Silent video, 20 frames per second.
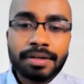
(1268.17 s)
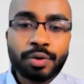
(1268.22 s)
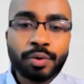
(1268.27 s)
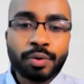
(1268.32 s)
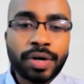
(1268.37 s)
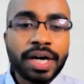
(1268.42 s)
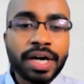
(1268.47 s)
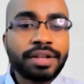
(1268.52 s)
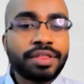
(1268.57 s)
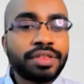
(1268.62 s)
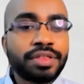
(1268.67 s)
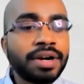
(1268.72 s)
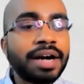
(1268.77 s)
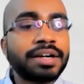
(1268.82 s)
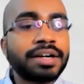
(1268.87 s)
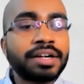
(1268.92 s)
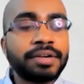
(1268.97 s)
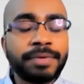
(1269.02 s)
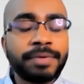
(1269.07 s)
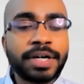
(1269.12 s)
to get
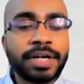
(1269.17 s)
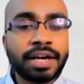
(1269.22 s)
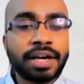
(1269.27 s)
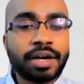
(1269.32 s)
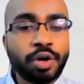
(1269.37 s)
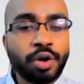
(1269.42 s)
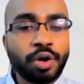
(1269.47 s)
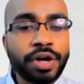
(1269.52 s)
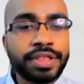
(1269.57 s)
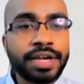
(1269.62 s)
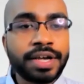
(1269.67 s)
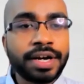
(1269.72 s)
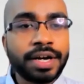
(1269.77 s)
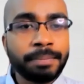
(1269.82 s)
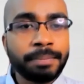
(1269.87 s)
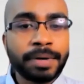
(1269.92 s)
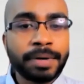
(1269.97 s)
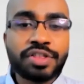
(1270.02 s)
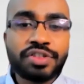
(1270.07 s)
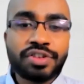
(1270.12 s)
started with technology at
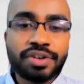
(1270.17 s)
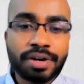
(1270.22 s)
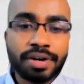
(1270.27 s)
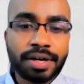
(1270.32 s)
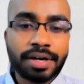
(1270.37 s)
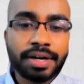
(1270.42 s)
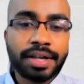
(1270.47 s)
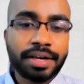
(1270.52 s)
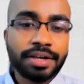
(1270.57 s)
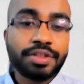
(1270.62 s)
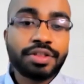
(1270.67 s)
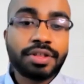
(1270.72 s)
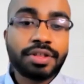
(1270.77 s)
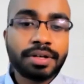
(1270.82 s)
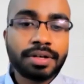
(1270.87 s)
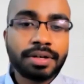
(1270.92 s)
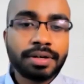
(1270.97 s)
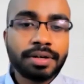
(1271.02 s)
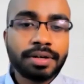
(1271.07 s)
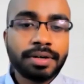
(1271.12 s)
a much younger age,
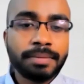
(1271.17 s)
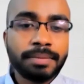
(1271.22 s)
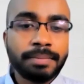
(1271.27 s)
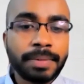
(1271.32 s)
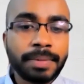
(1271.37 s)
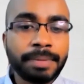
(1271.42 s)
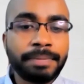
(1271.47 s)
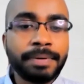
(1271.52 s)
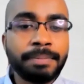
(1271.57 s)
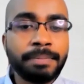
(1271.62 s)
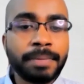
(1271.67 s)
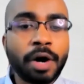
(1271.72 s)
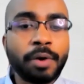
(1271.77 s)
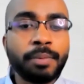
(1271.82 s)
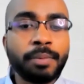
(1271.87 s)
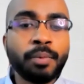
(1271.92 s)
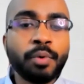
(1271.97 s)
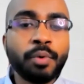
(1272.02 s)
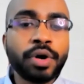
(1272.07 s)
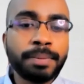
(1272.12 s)
even now
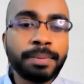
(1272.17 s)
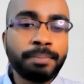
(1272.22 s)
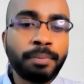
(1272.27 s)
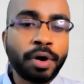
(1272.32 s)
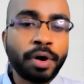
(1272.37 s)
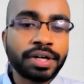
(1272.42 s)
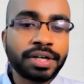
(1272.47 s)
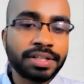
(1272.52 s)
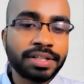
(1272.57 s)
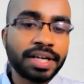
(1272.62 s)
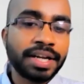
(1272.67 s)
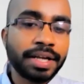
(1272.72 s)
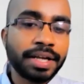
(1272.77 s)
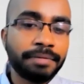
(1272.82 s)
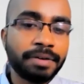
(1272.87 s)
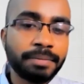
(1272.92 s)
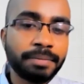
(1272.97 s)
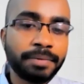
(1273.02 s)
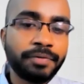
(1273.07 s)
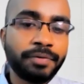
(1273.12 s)
more important than
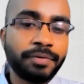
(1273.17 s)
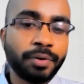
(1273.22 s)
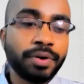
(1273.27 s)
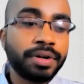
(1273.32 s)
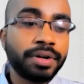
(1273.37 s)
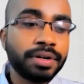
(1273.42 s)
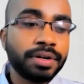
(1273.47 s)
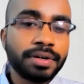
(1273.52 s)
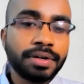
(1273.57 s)
ever before.